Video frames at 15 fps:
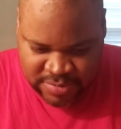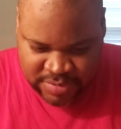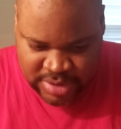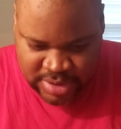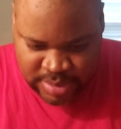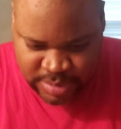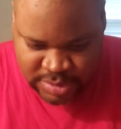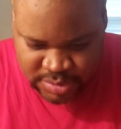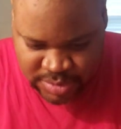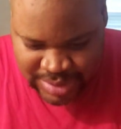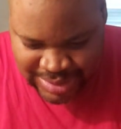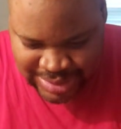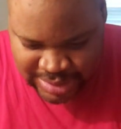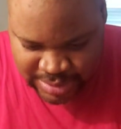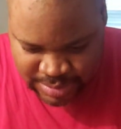the number 20
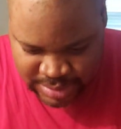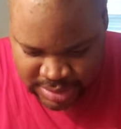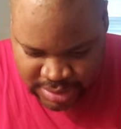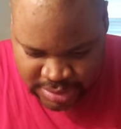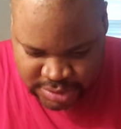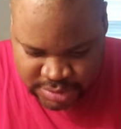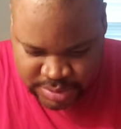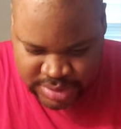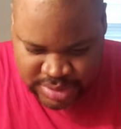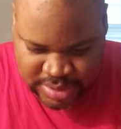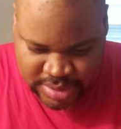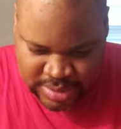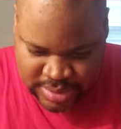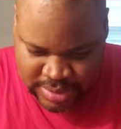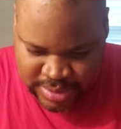team in the country,
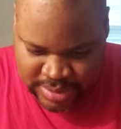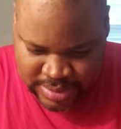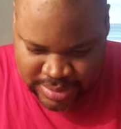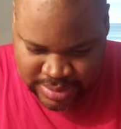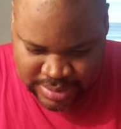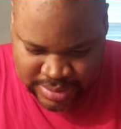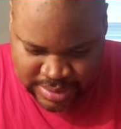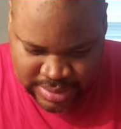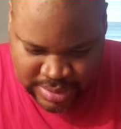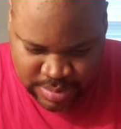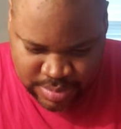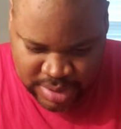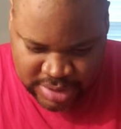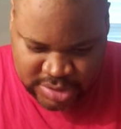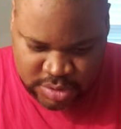by
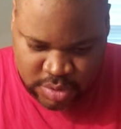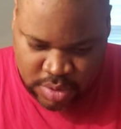a score